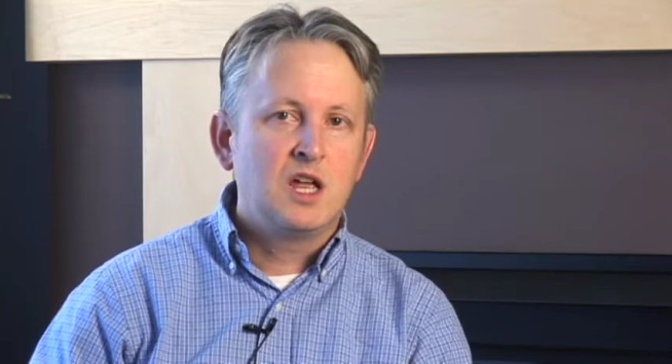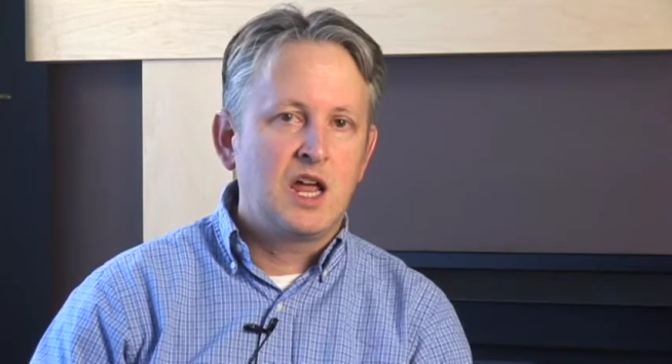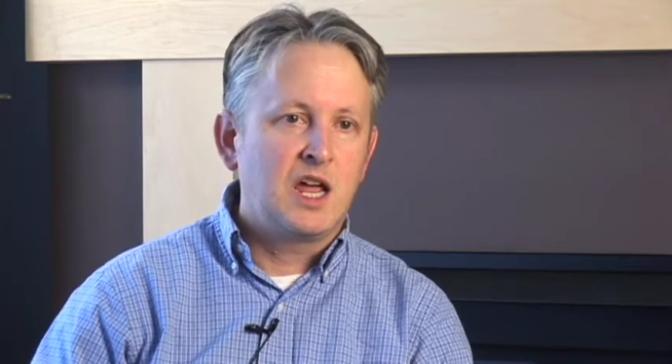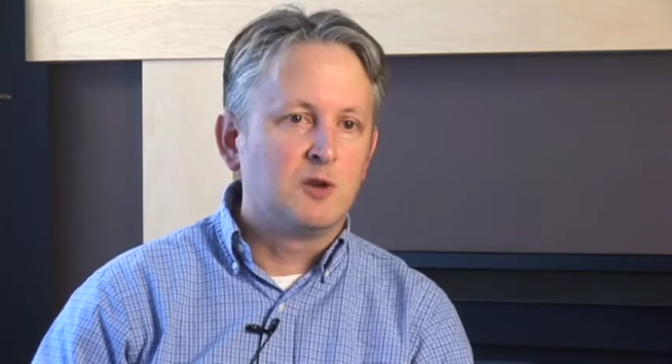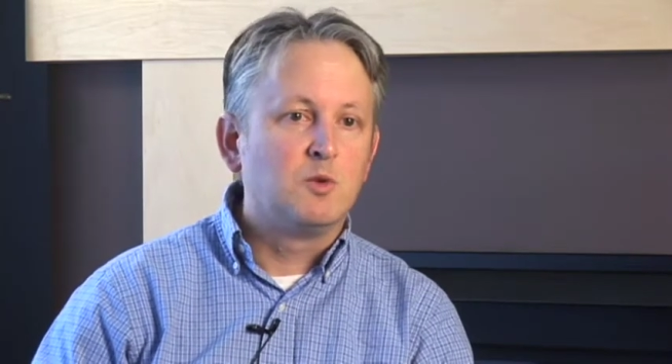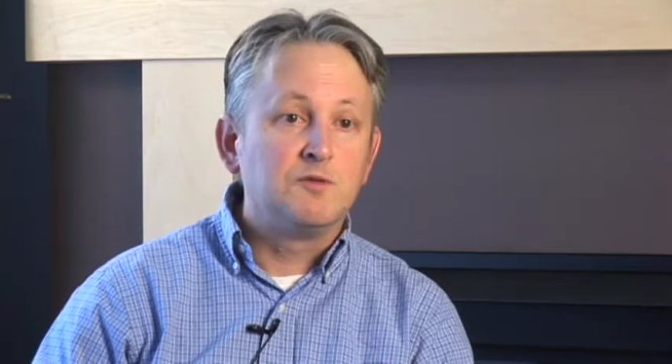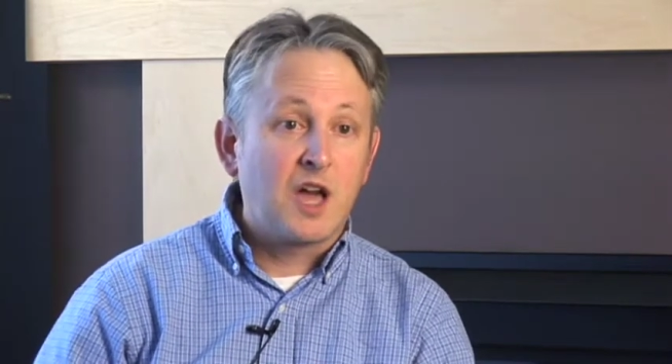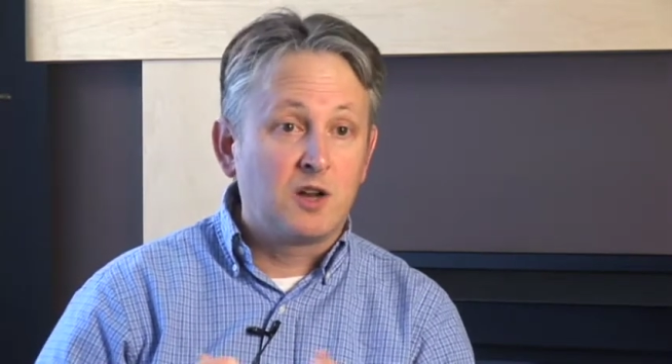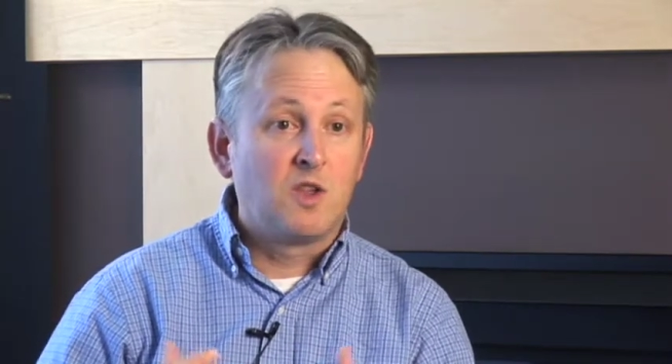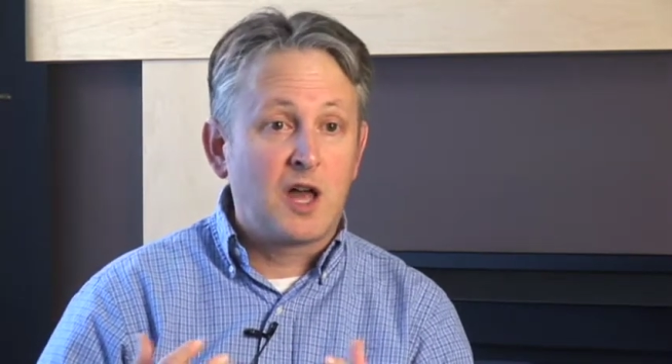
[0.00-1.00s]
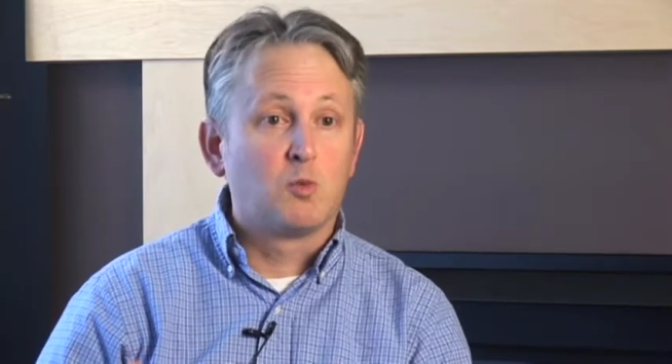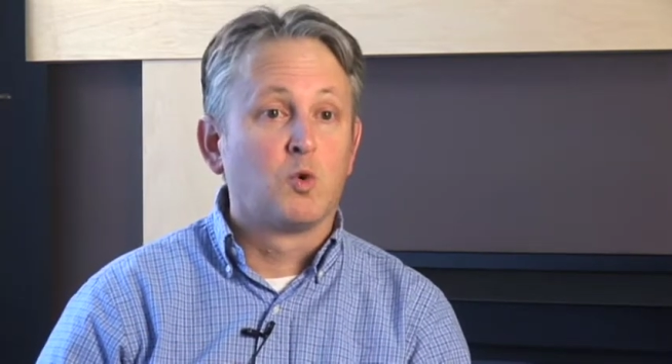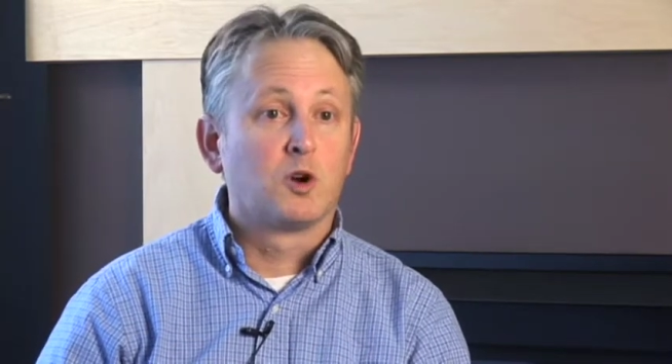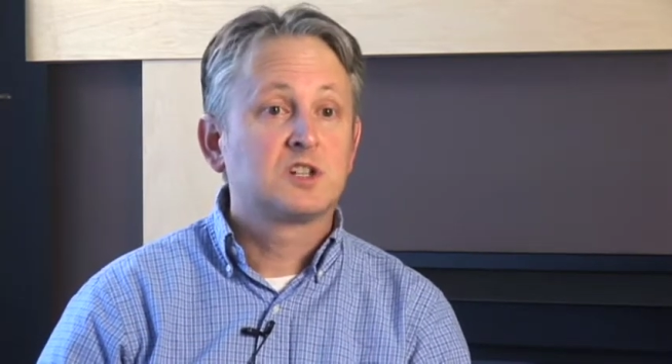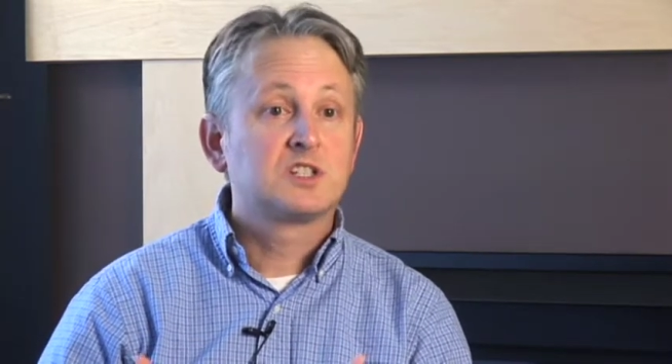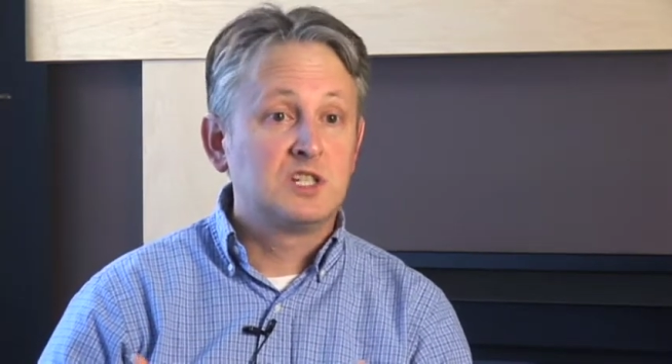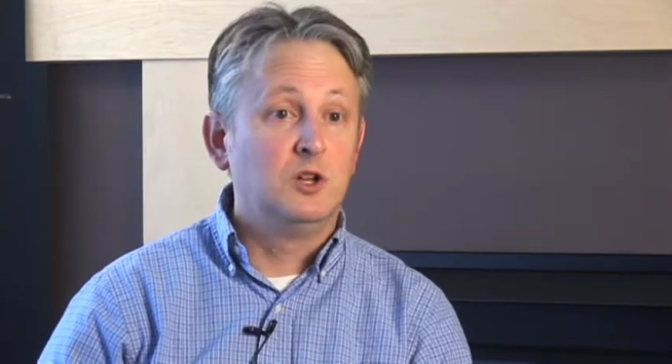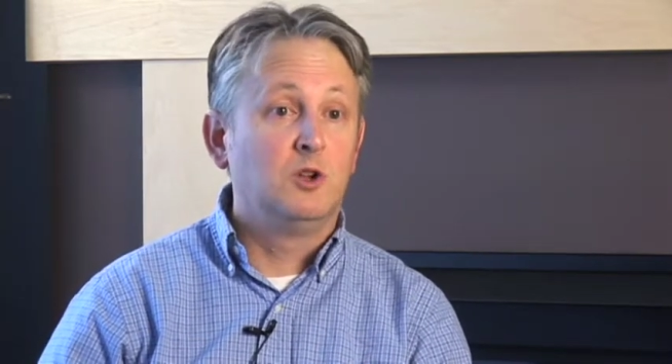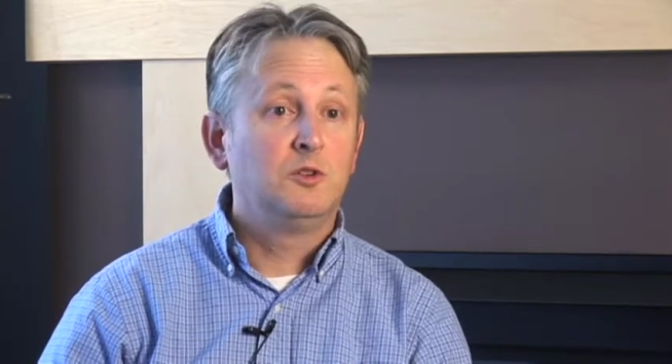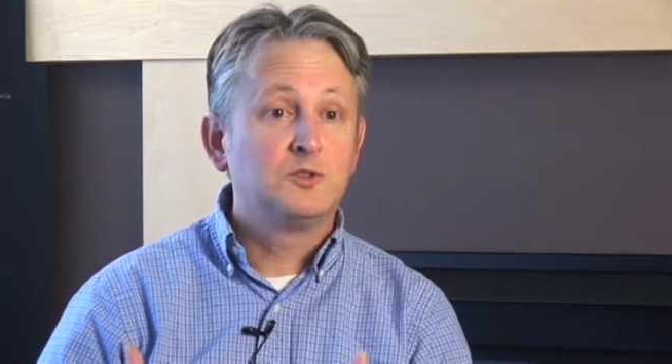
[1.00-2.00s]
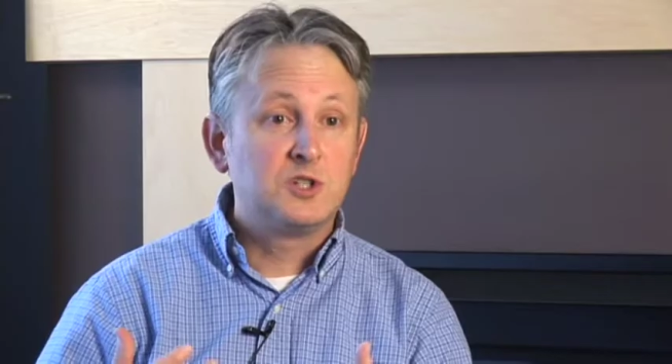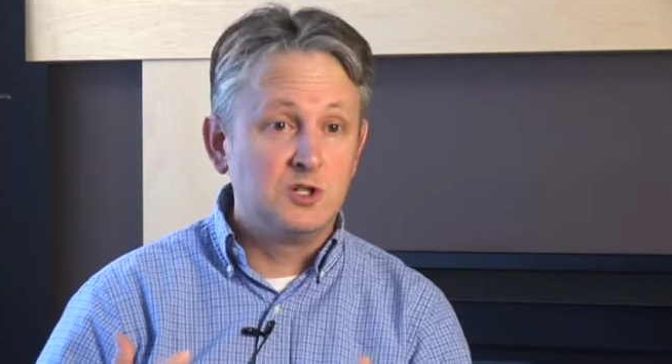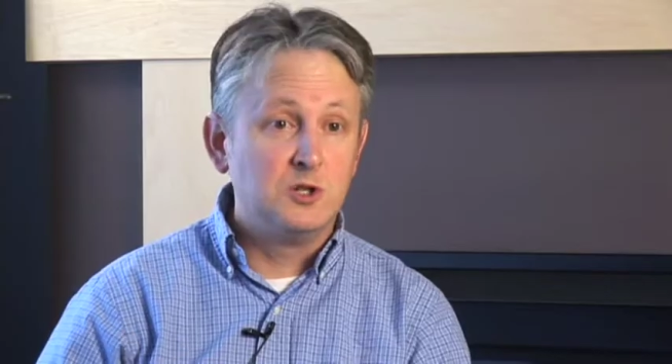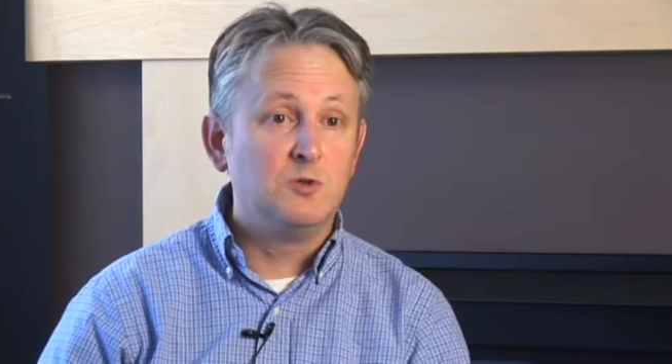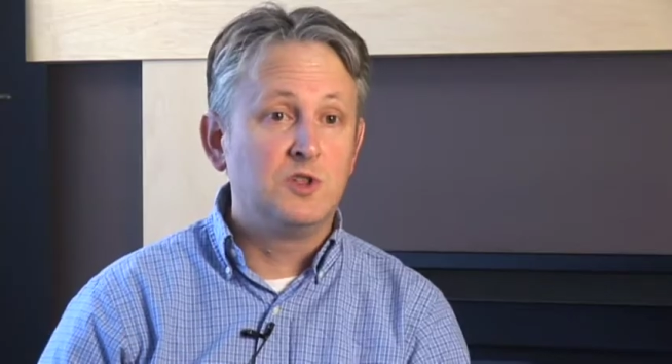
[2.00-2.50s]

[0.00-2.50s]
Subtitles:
and we've got a lot of work still to do